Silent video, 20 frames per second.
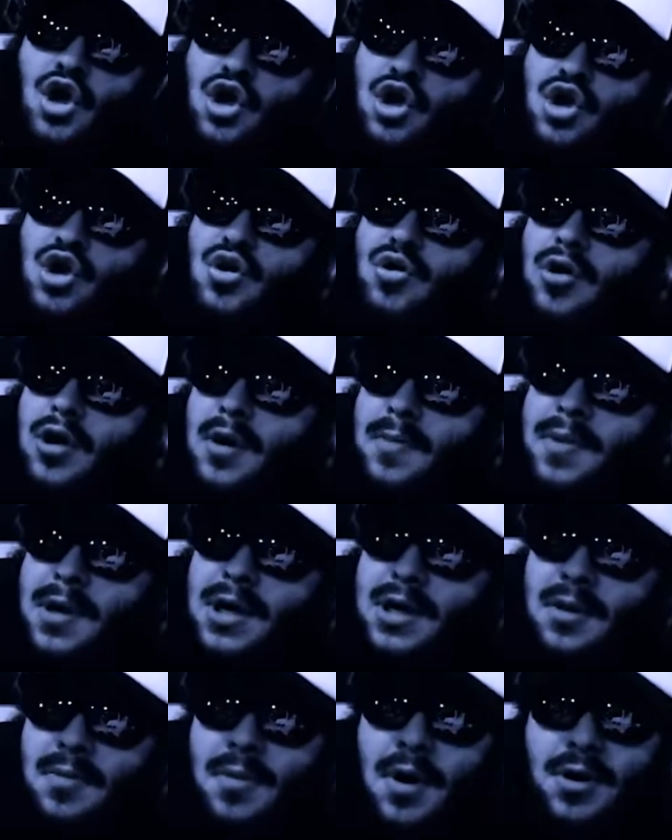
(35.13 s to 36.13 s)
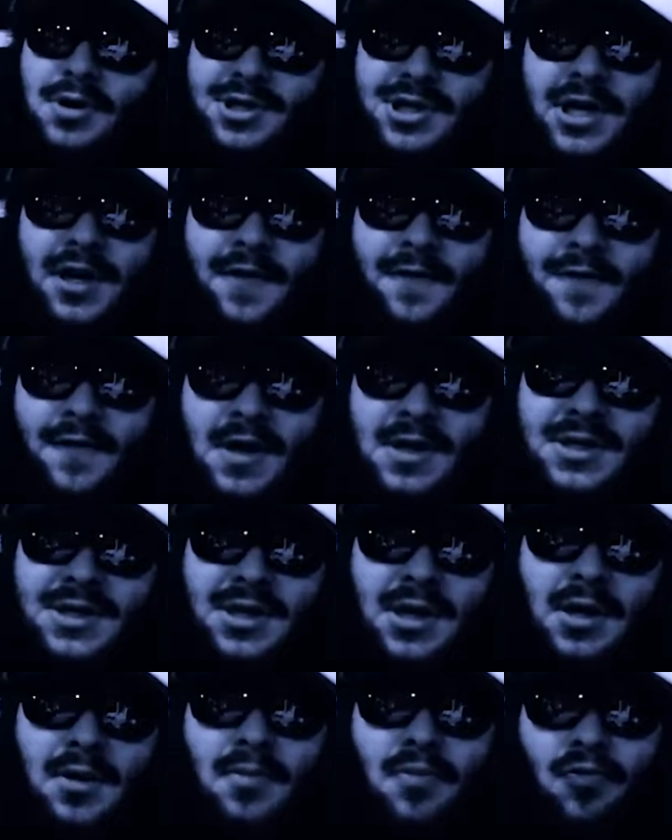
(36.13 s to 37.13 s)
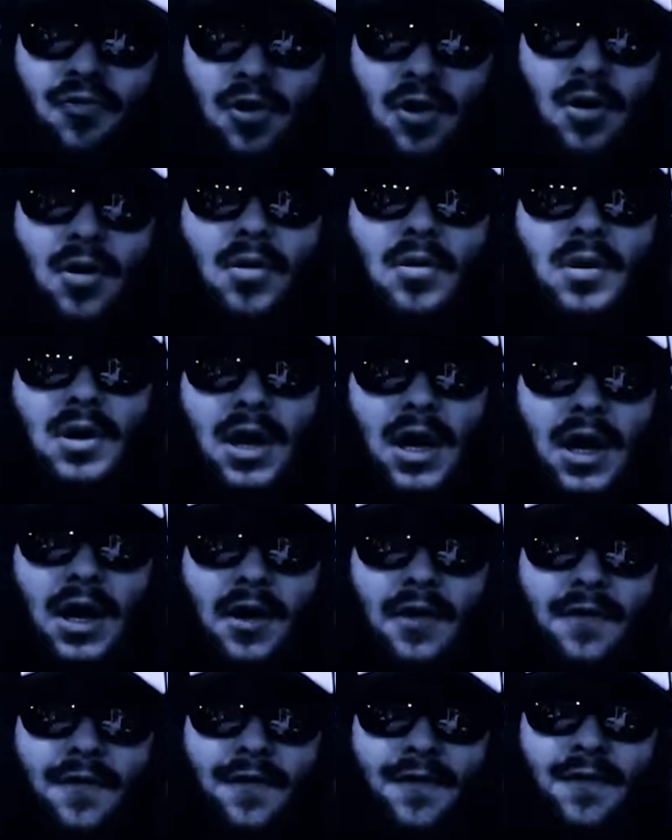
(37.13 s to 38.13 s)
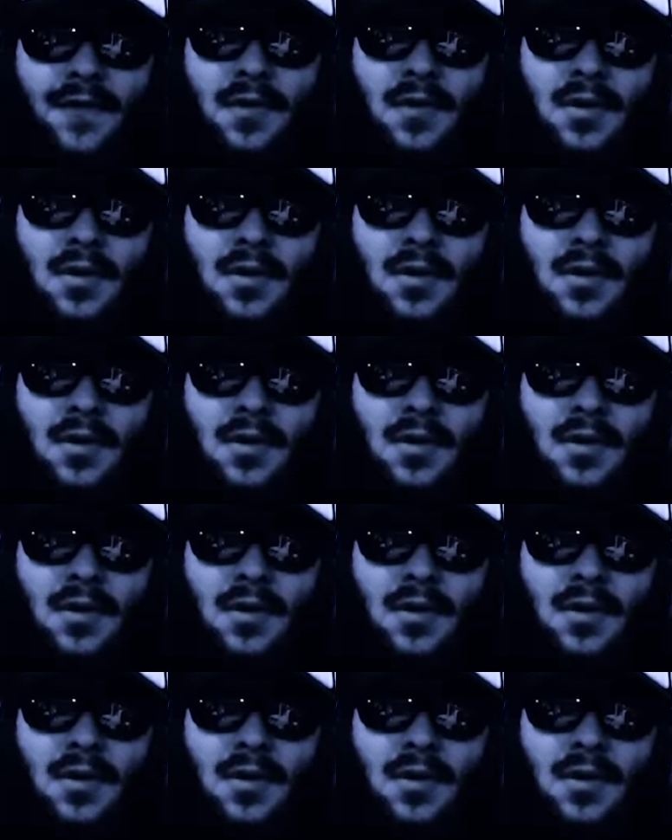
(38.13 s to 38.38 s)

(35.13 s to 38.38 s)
You could be the most convincing pro-life